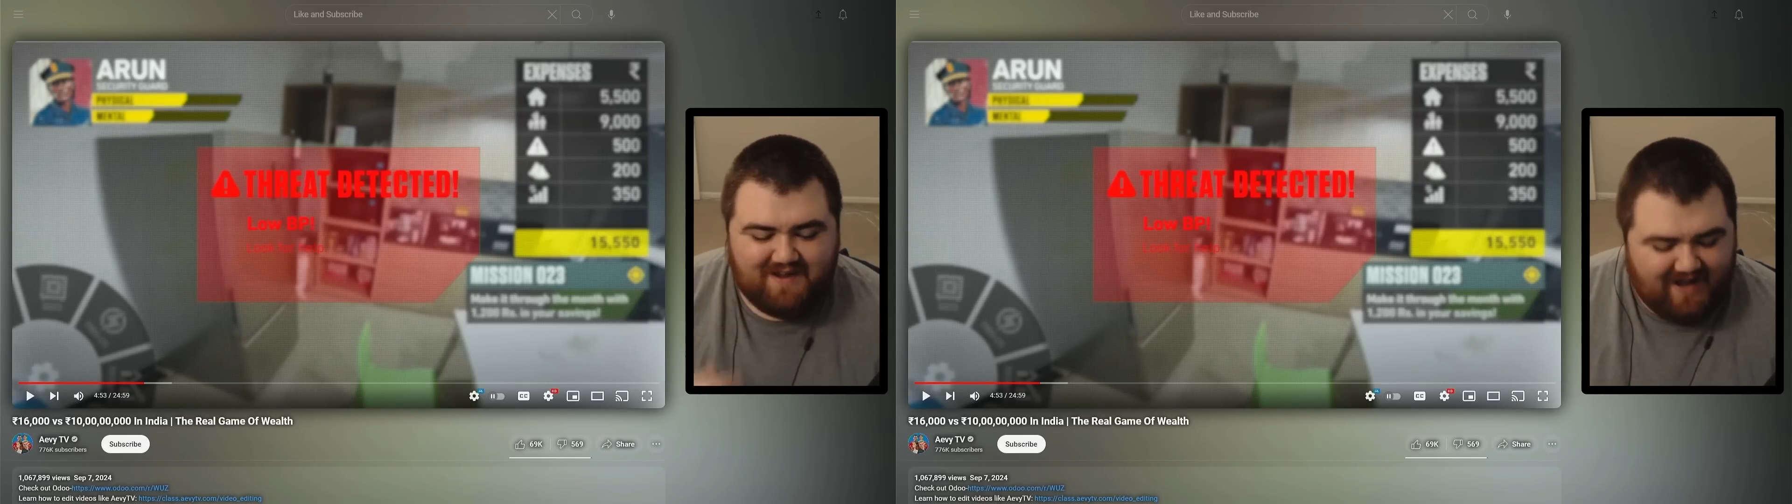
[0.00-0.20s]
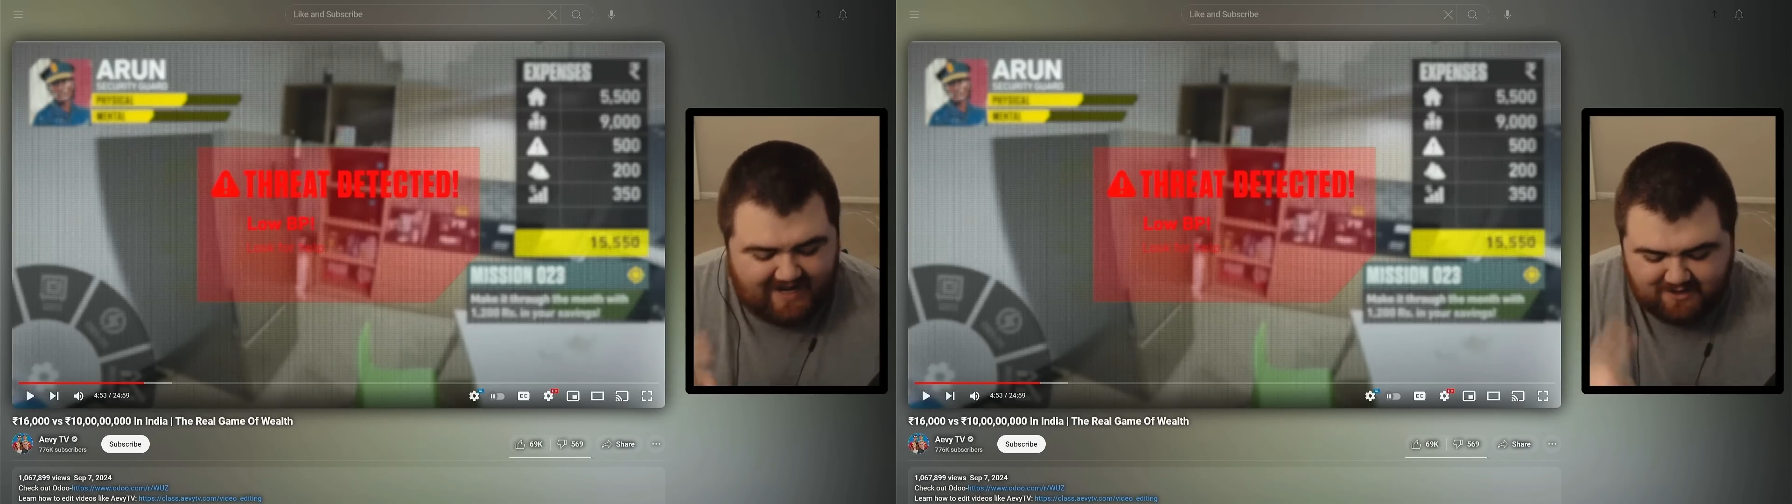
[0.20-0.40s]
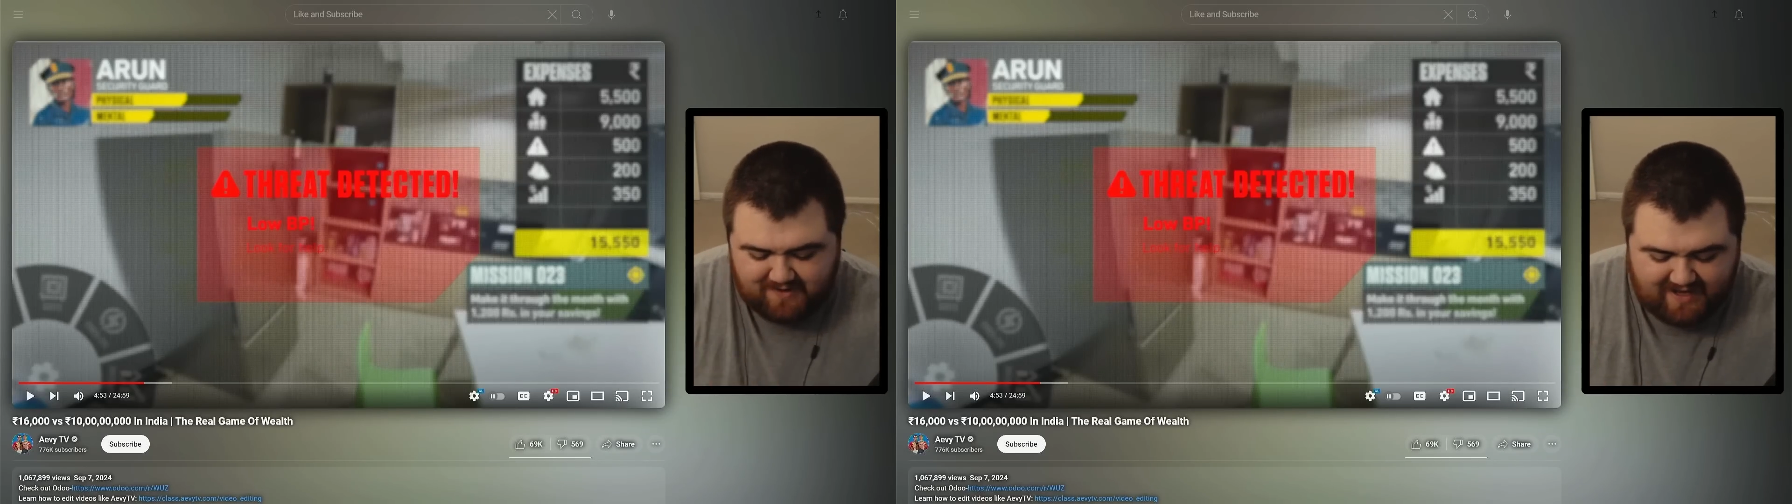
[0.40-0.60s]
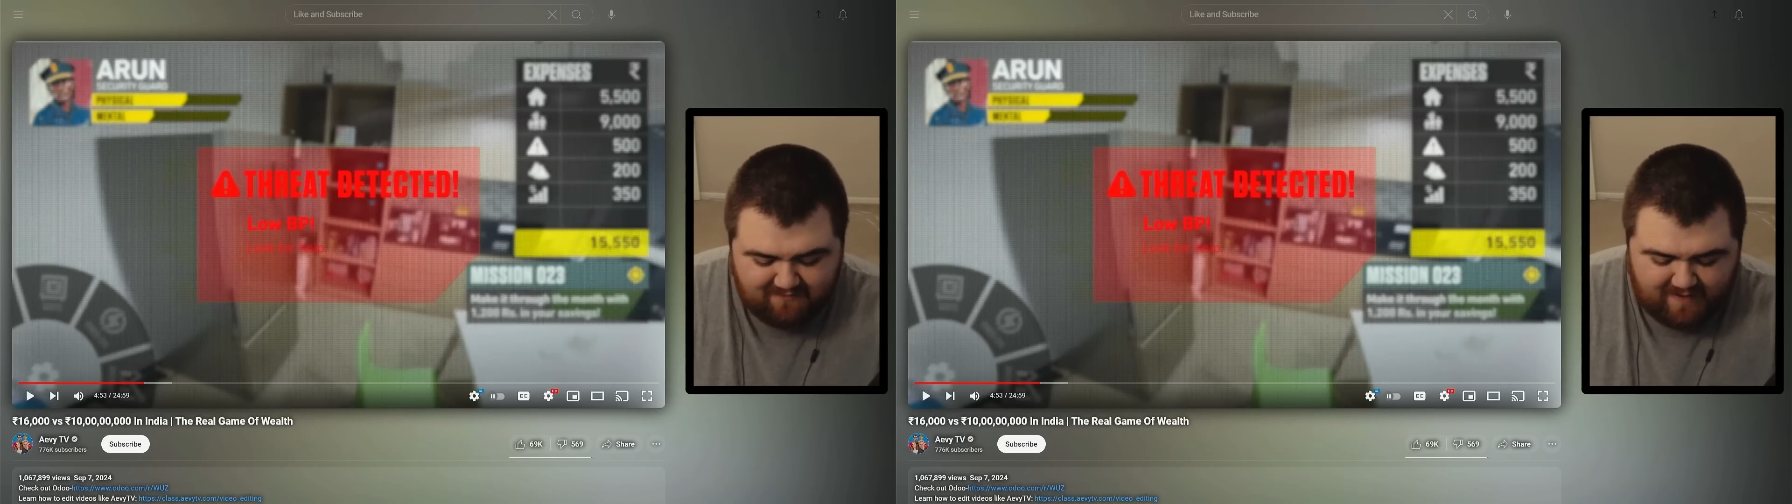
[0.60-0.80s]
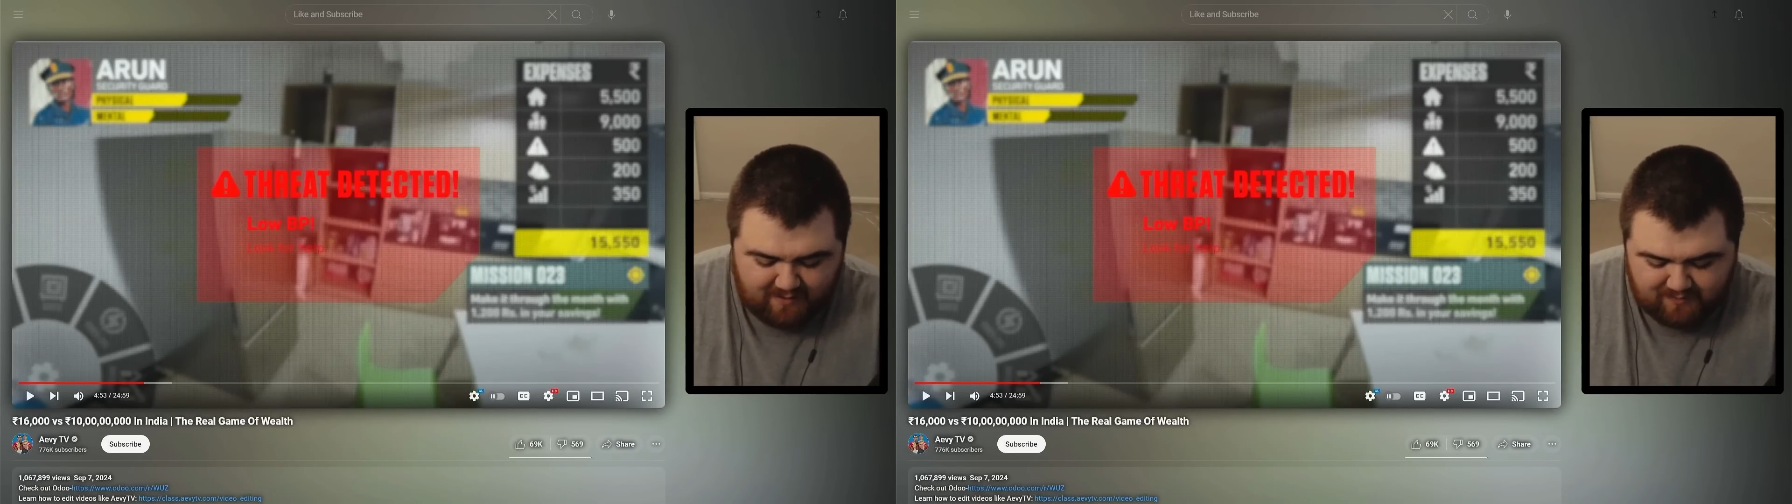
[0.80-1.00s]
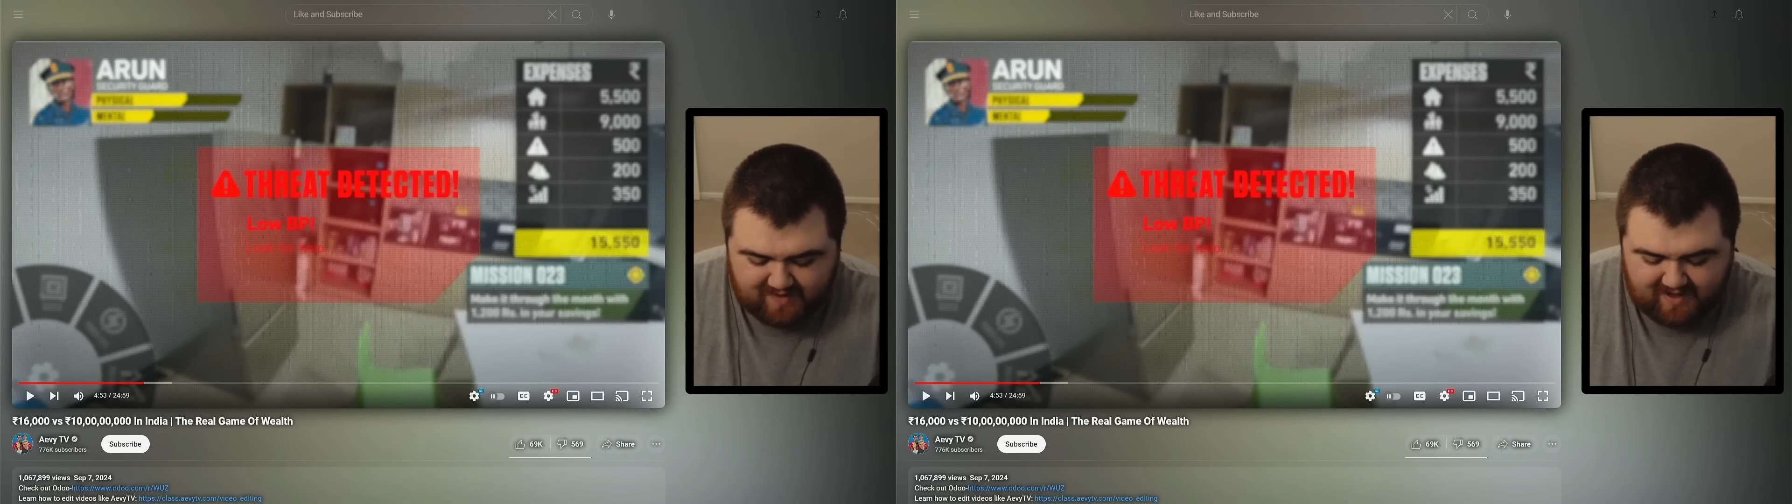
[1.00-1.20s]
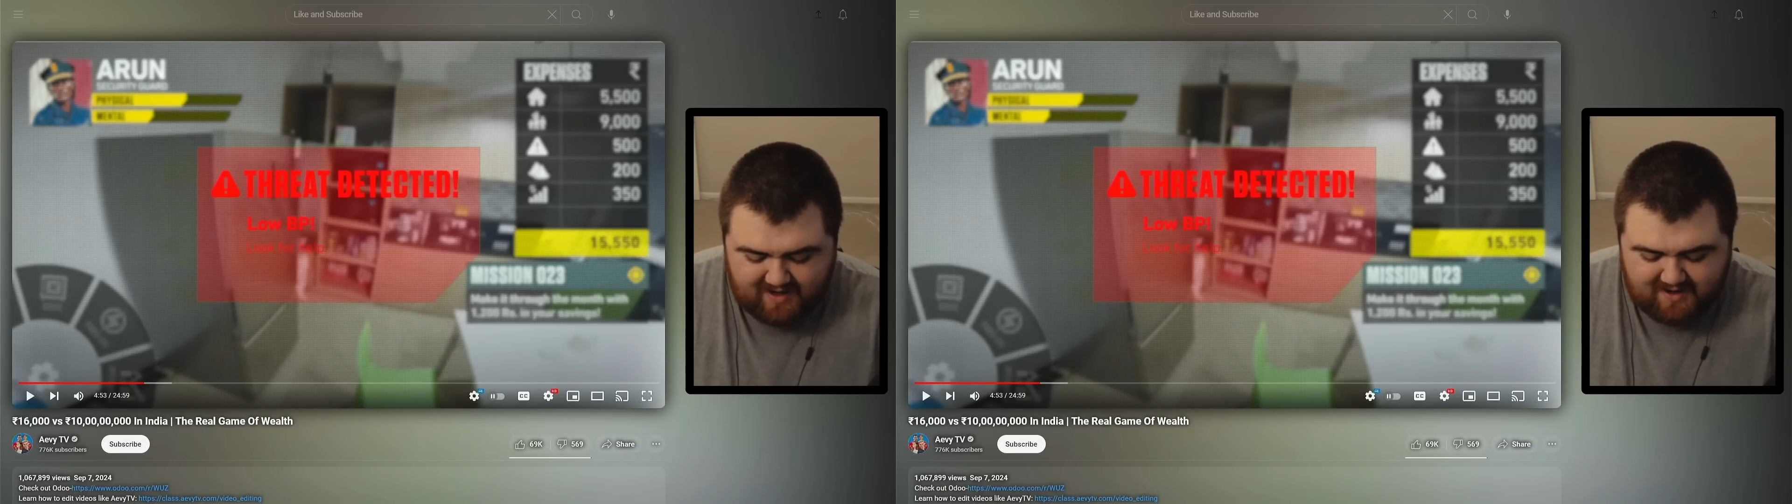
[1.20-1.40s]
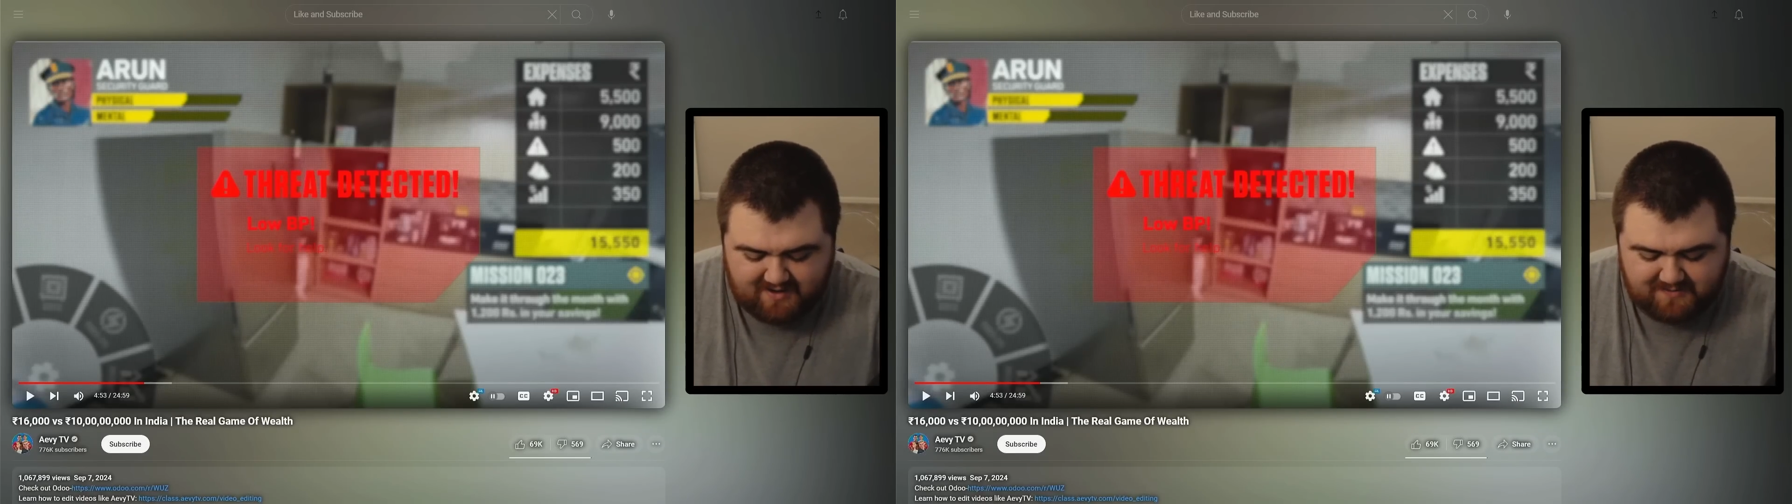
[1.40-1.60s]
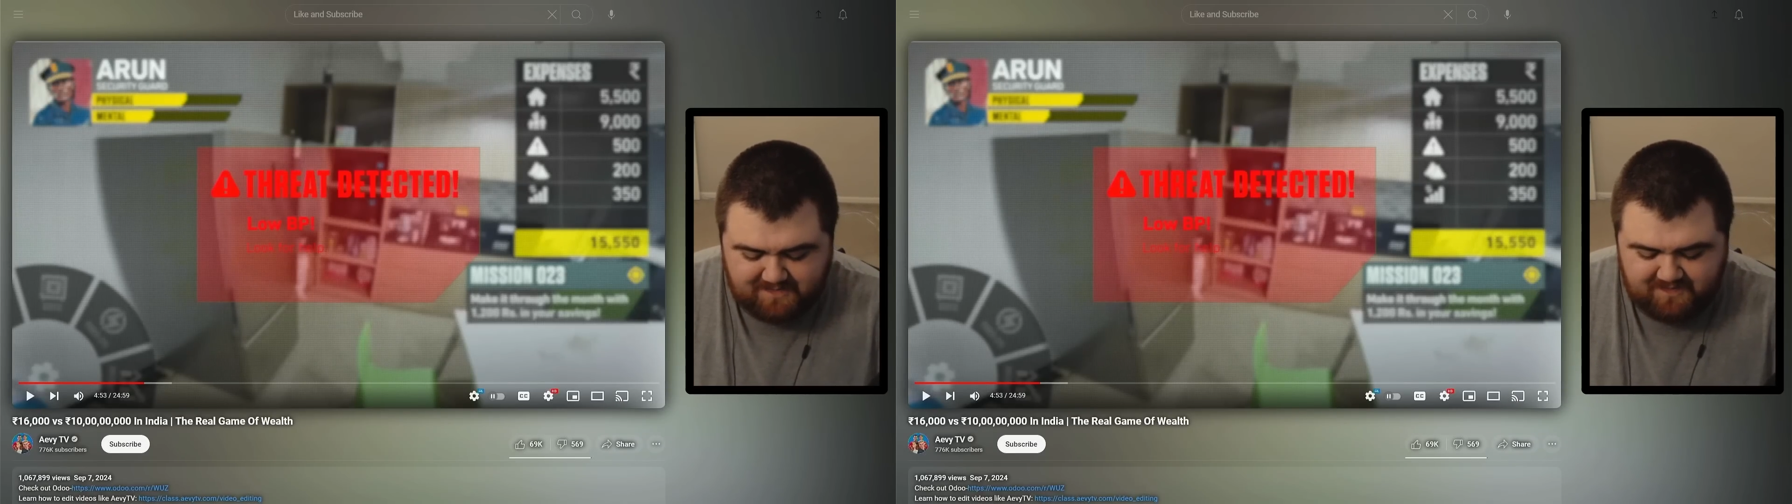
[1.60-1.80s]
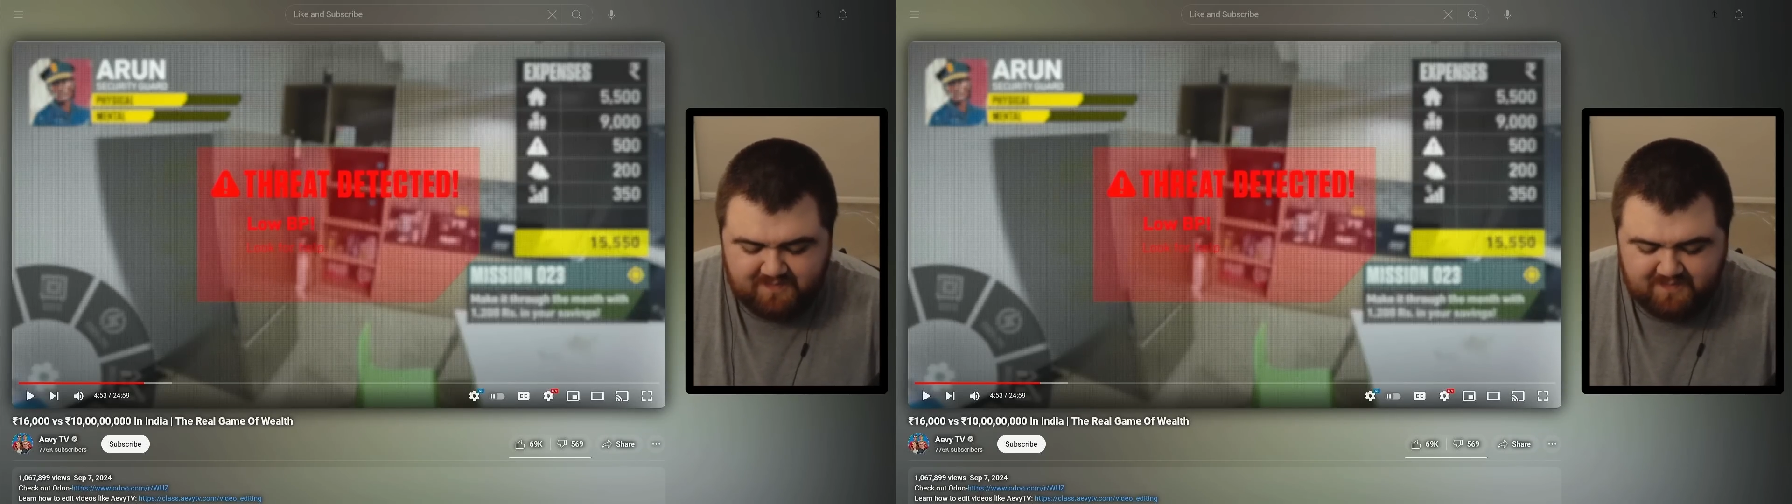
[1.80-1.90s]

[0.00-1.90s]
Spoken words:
I don't have health care.